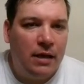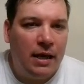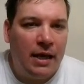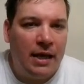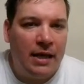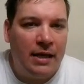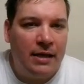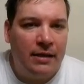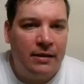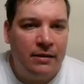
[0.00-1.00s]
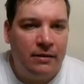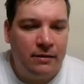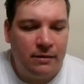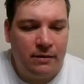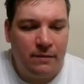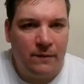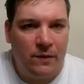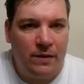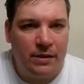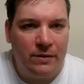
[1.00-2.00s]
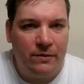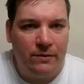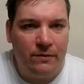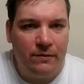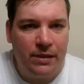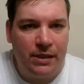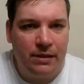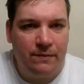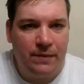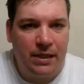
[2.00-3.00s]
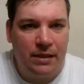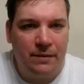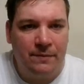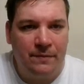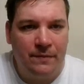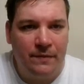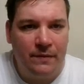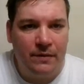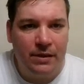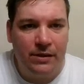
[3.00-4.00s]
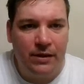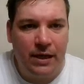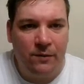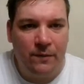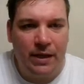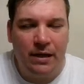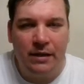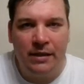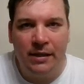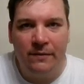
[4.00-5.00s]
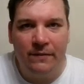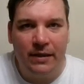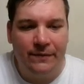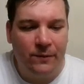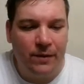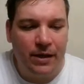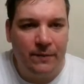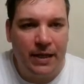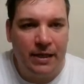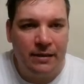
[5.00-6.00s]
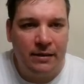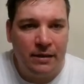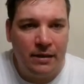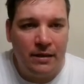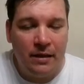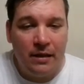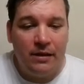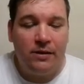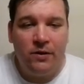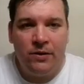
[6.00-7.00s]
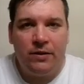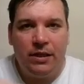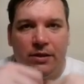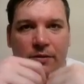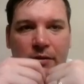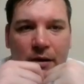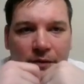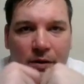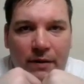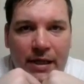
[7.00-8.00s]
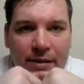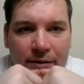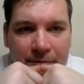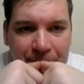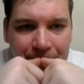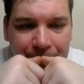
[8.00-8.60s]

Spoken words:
and I'm going to change up here just so that when we call it, we don't have to worry about it. So in order to do a for range loop,